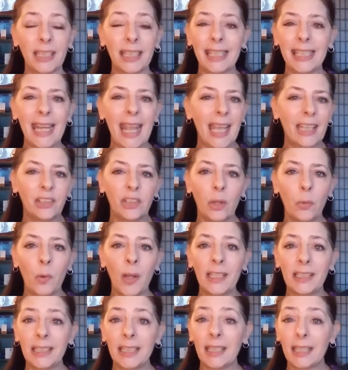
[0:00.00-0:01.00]
He had no
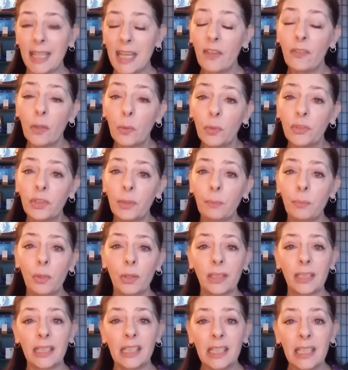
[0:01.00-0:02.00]
idea if it was a
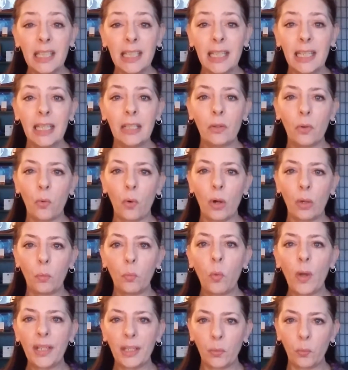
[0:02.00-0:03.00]
book indeed or
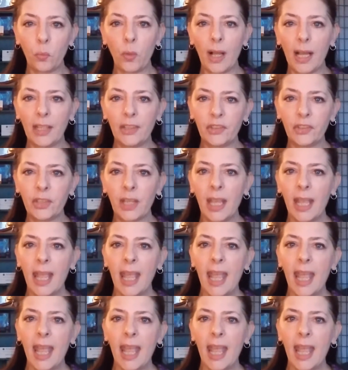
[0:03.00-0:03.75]
what it was.